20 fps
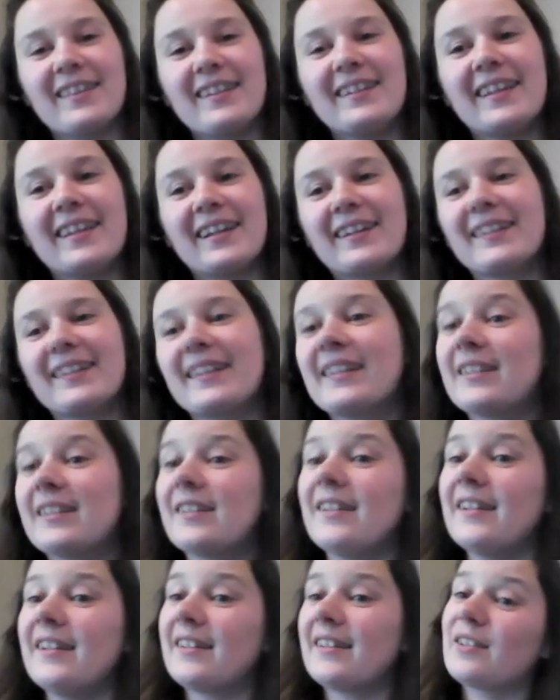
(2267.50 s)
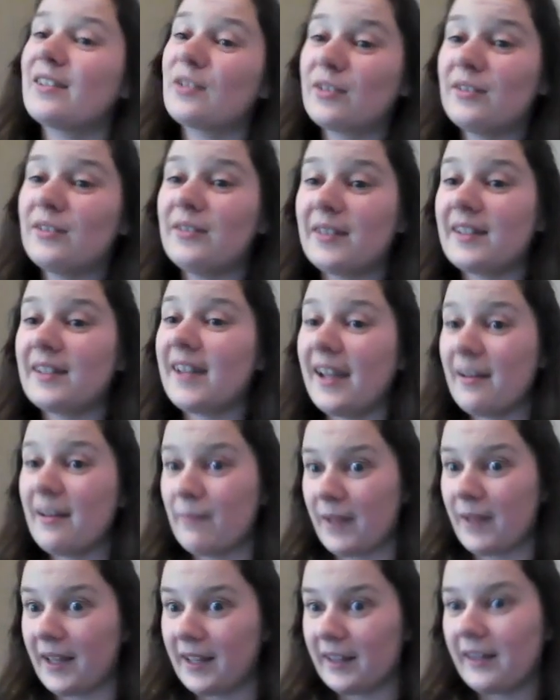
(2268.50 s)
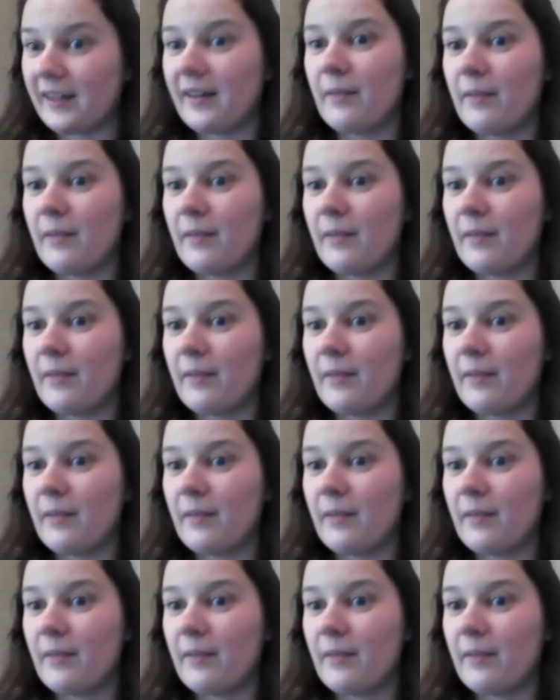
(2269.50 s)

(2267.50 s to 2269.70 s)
like it's a true statement,